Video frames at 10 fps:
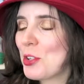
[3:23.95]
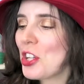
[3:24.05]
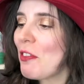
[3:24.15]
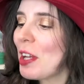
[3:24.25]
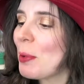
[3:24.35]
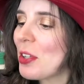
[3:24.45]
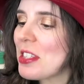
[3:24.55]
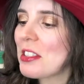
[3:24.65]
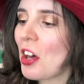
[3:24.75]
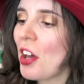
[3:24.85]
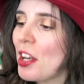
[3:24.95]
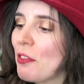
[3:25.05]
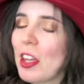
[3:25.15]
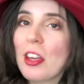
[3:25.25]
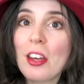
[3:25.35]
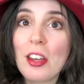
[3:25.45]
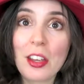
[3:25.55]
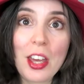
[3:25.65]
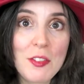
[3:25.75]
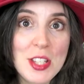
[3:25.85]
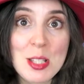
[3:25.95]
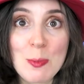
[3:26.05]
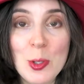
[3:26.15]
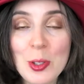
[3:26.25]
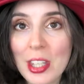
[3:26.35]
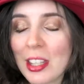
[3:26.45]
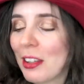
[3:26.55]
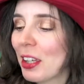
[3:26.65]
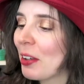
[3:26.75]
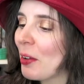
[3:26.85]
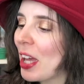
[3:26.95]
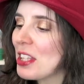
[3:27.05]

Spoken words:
which I read because it's kind of a spooky.